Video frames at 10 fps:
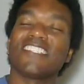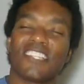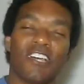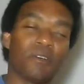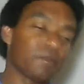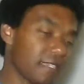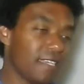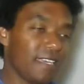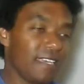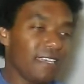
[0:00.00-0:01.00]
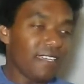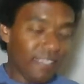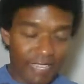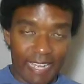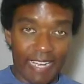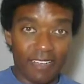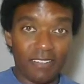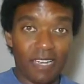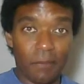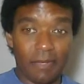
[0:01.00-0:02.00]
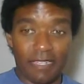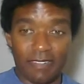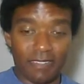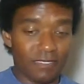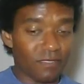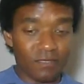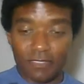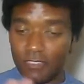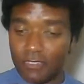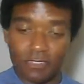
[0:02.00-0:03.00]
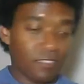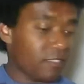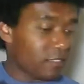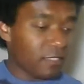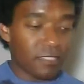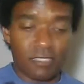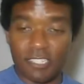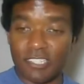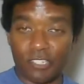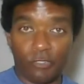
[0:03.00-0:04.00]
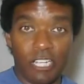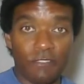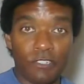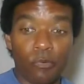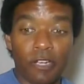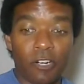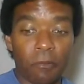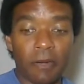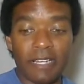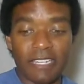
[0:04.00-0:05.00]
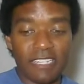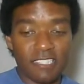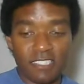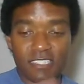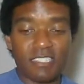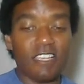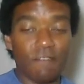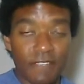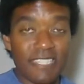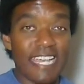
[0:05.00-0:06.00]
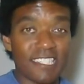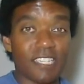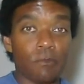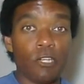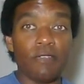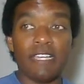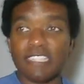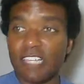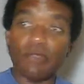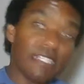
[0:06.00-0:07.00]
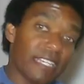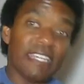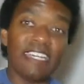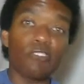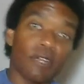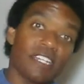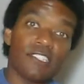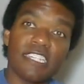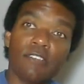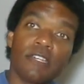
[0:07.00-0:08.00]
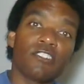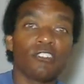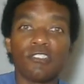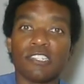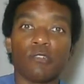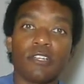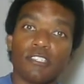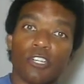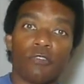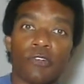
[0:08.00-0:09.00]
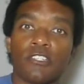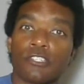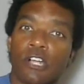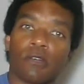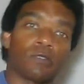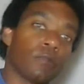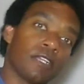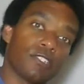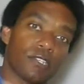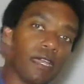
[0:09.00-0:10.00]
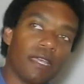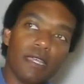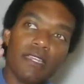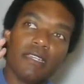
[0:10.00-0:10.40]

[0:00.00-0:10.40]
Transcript: So, yeah, I mean, disagree if you will, but it's a fantastic movie. And then we get an end credit scene introducing Quicksilver and Scarlet Witch,